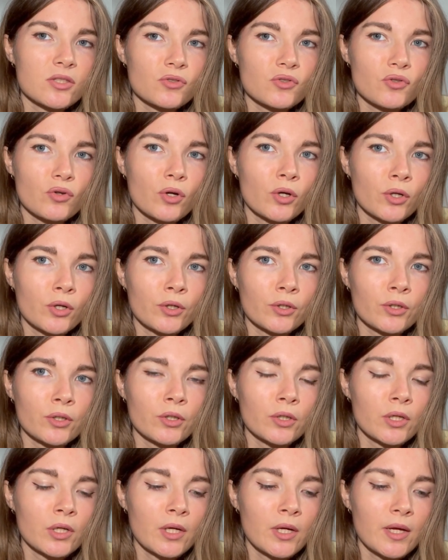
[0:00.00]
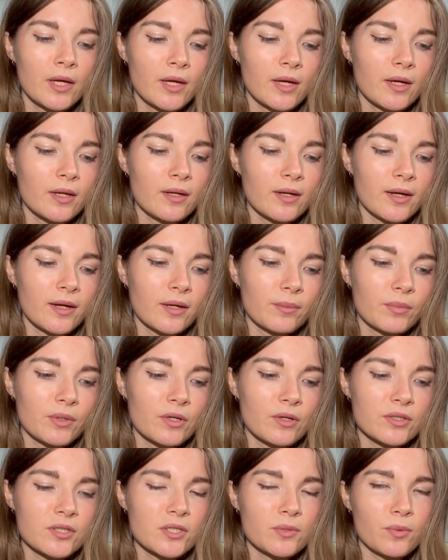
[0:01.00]
stronger, and like
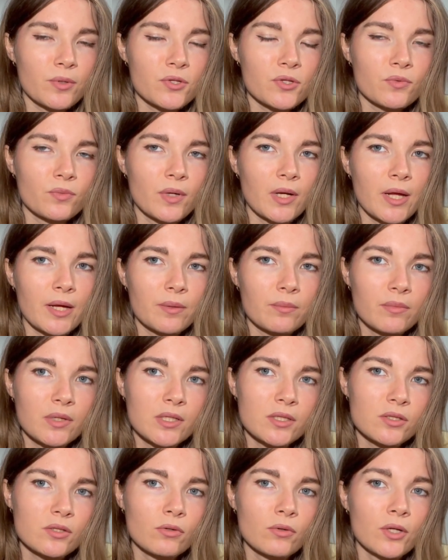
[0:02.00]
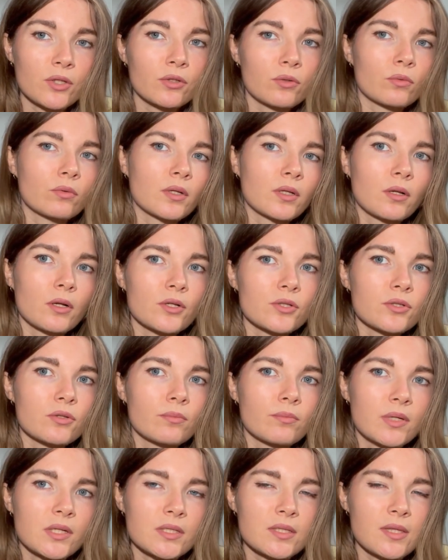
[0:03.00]
because this person will like miss you and you will also
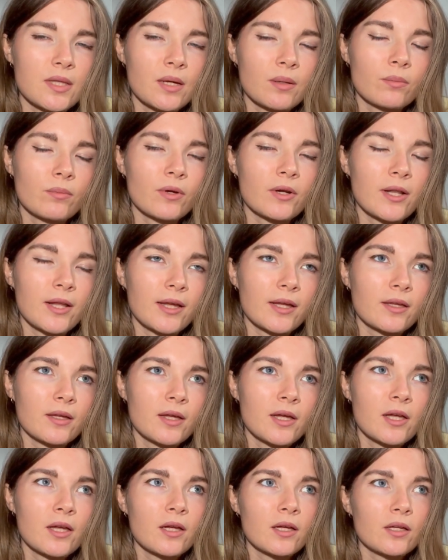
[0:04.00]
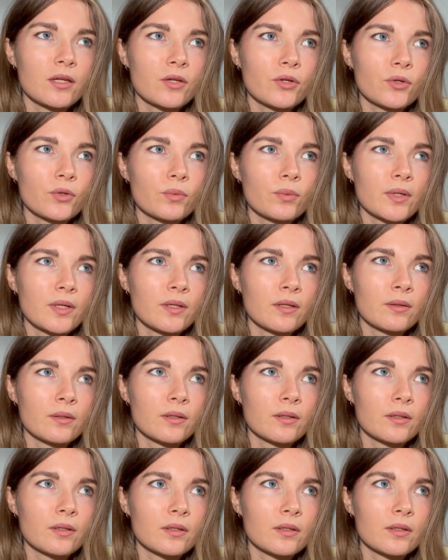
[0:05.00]
miss them, but like you will,